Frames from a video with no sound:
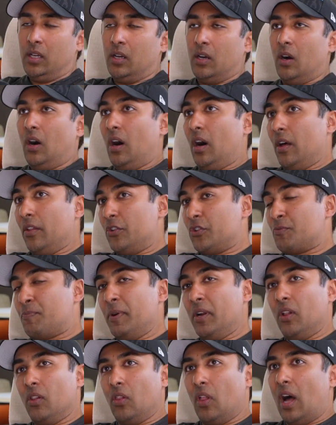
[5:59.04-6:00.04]
Oh, there's
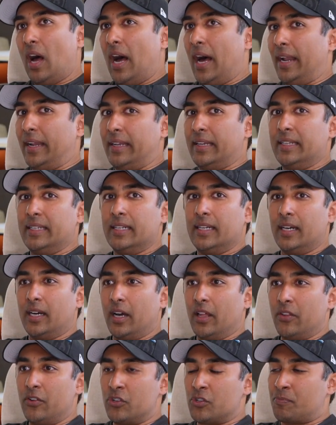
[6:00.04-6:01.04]
been a
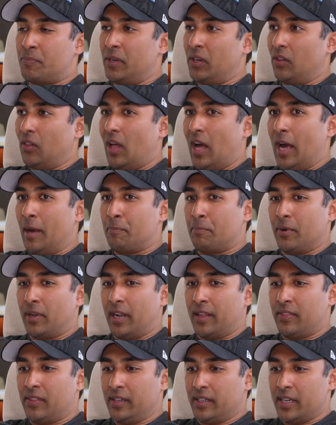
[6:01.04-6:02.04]
lot. But
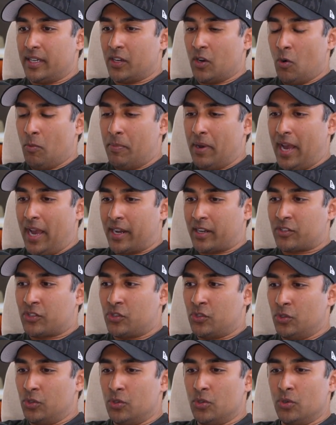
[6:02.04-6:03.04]
I think I go back
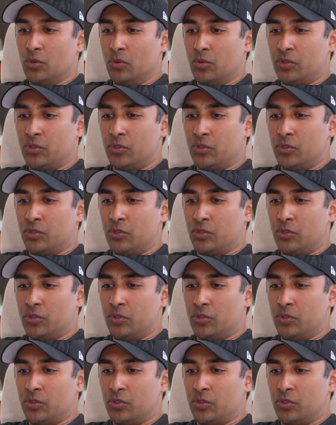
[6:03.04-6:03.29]
to